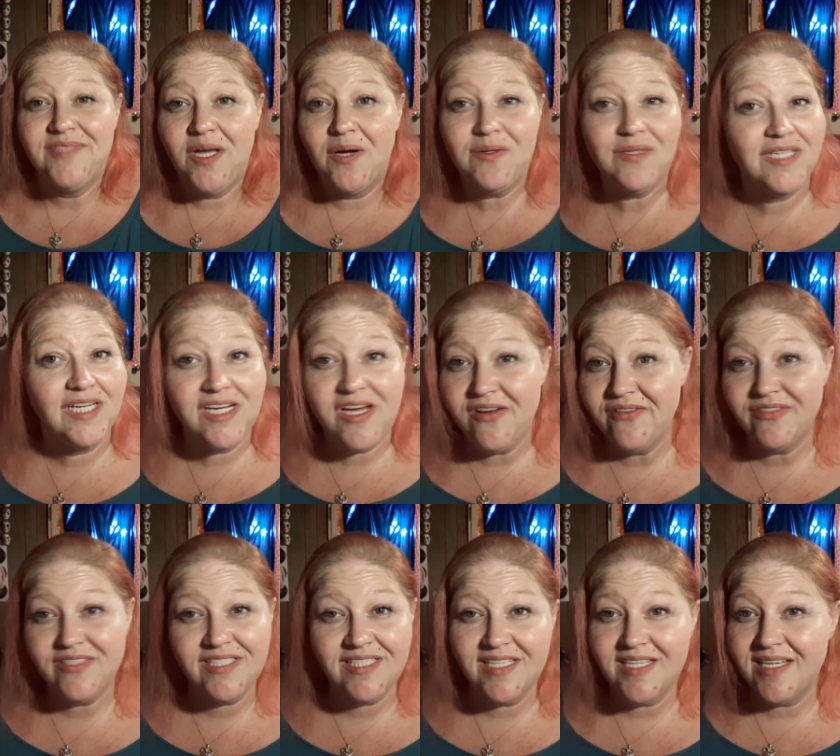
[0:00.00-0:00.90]
On and
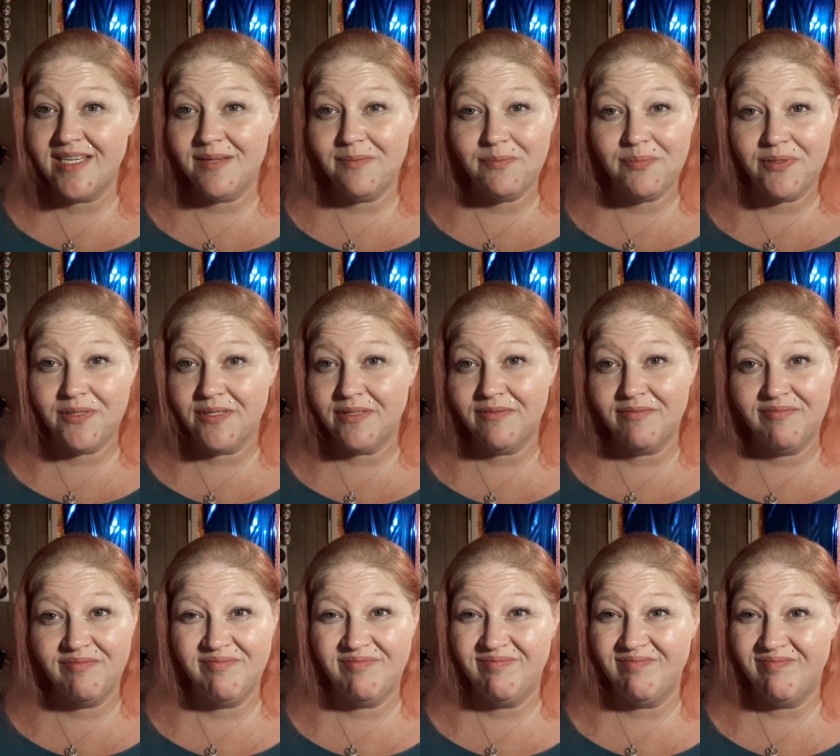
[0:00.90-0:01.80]
off sleep.
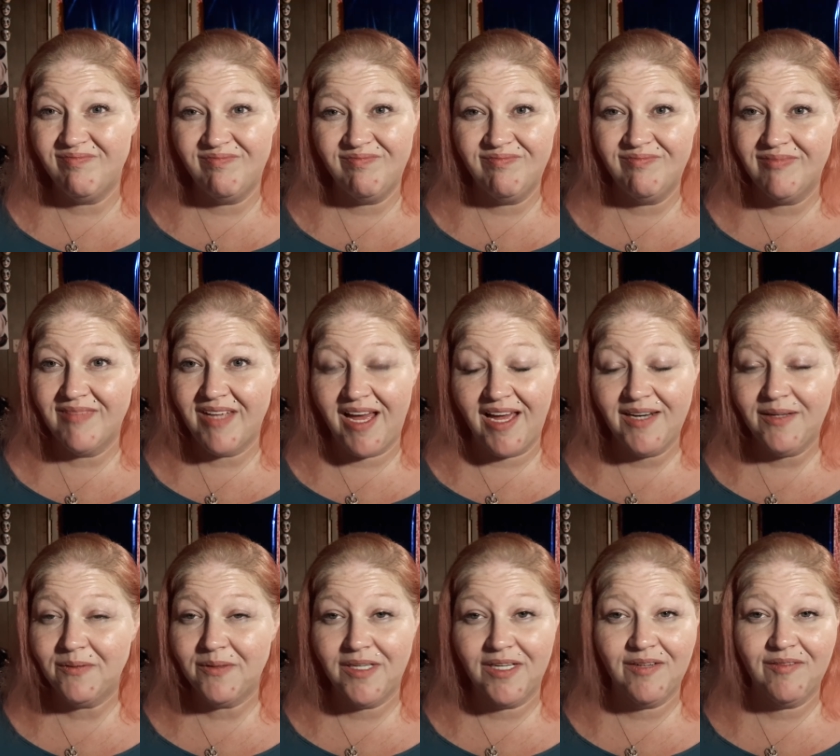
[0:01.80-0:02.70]
I
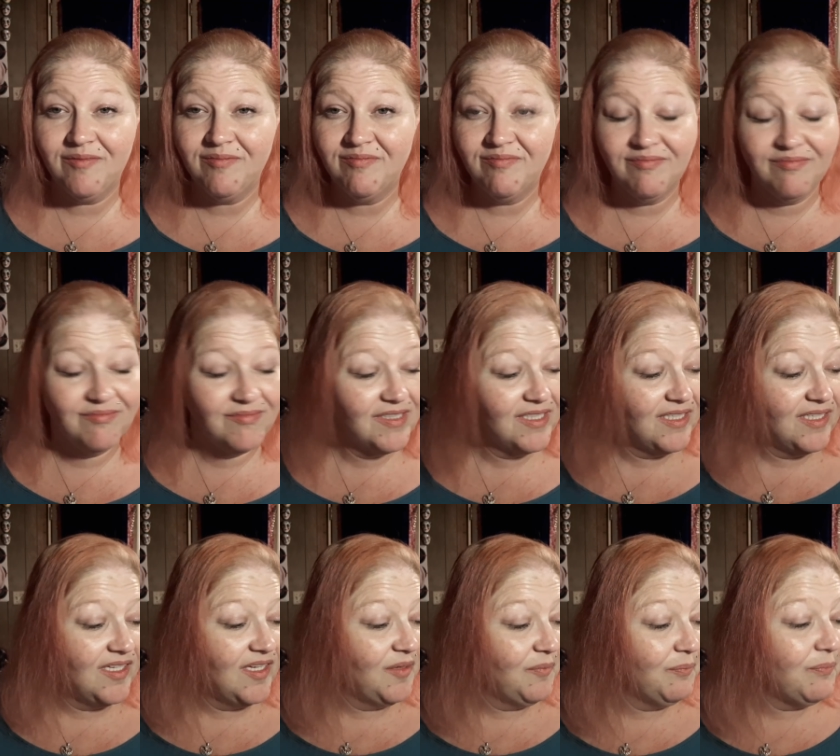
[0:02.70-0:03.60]
don't know,
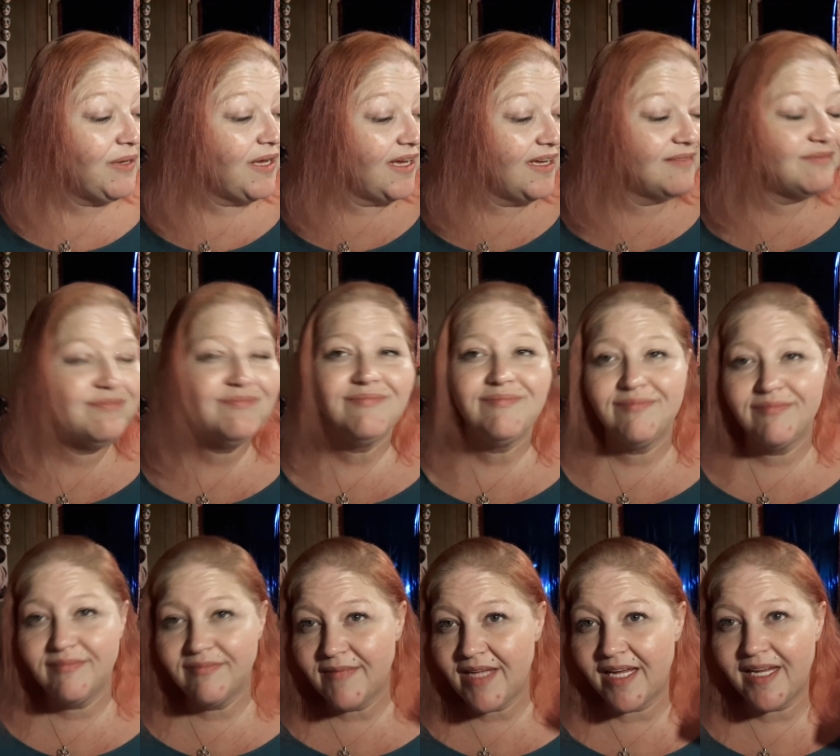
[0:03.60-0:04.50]
but
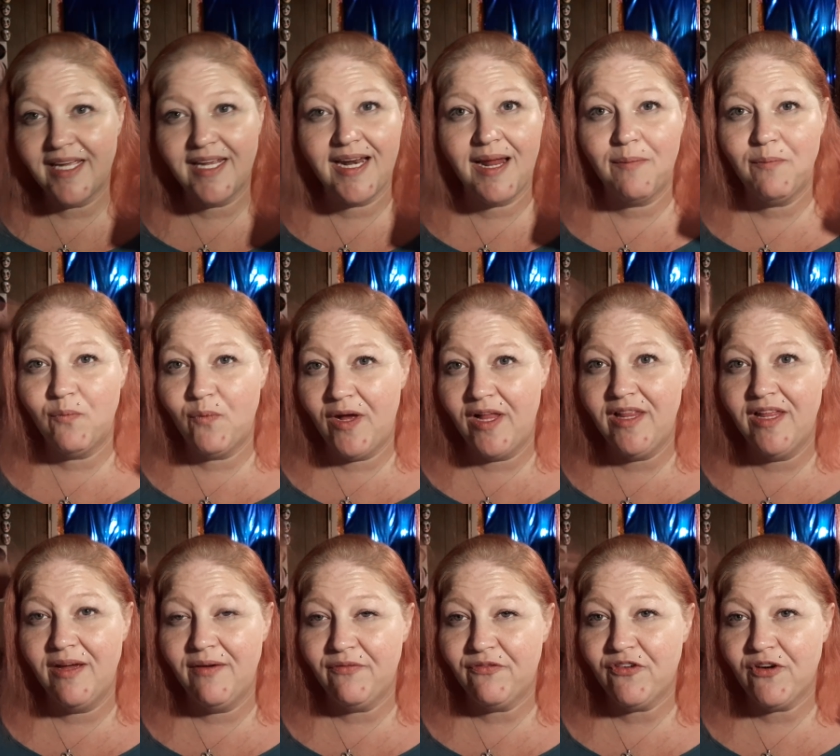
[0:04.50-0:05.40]
again, I'm well
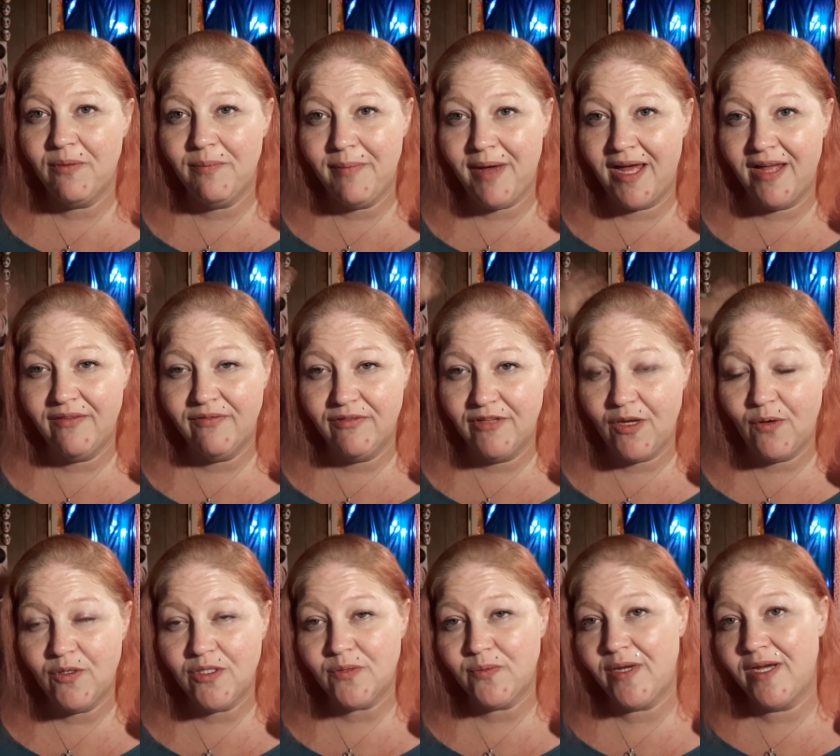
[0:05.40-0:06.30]
up from my
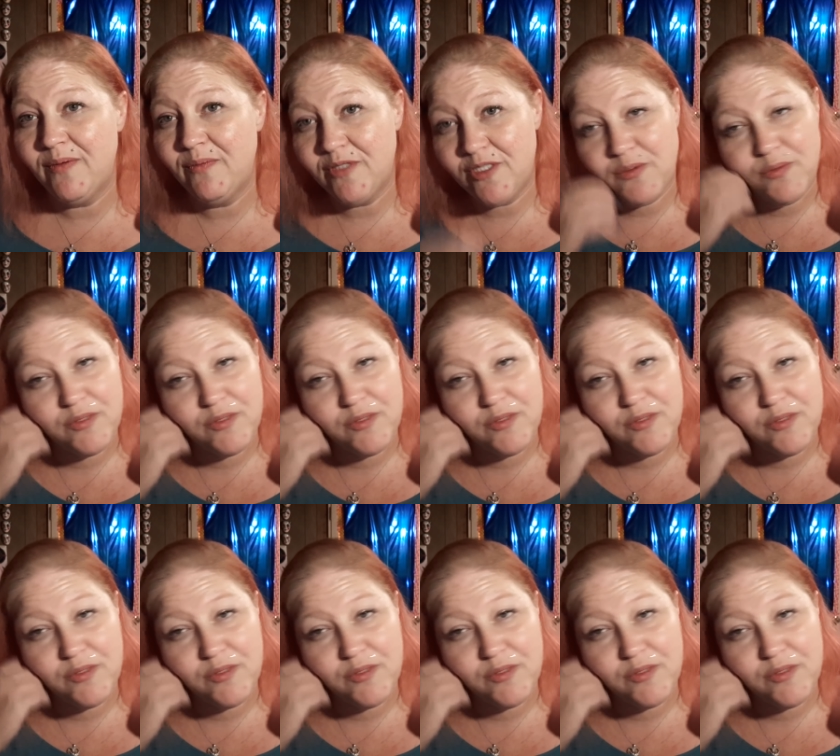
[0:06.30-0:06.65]
lowest weight, which